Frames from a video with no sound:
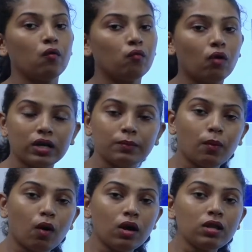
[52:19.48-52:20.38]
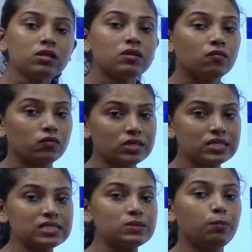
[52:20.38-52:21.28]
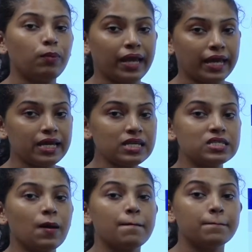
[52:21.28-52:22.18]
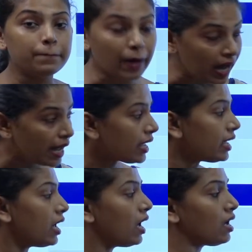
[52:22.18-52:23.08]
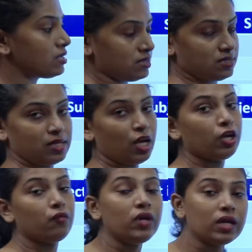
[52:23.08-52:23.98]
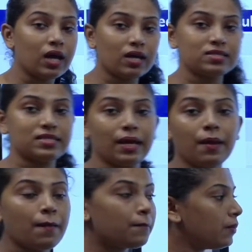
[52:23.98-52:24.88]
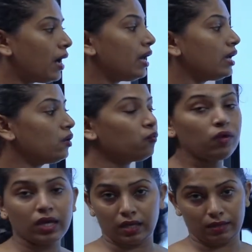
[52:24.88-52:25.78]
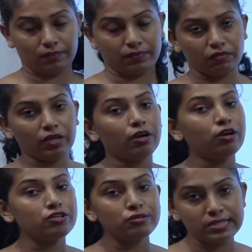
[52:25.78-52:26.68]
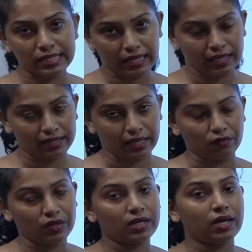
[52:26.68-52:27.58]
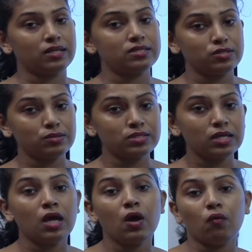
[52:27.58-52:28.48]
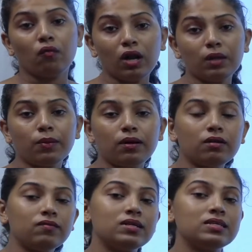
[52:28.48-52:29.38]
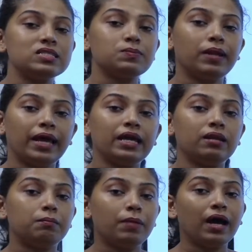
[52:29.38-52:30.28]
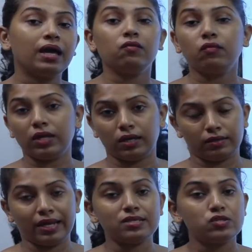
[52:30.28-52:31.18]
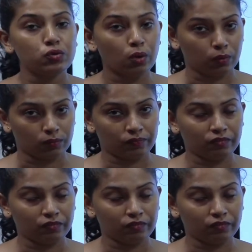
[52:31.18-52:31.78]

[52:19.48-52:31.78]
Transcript: Volleyball was played by us. We can't say by we. We are not using like that. We can't use volleyball was played by we. That is wrong.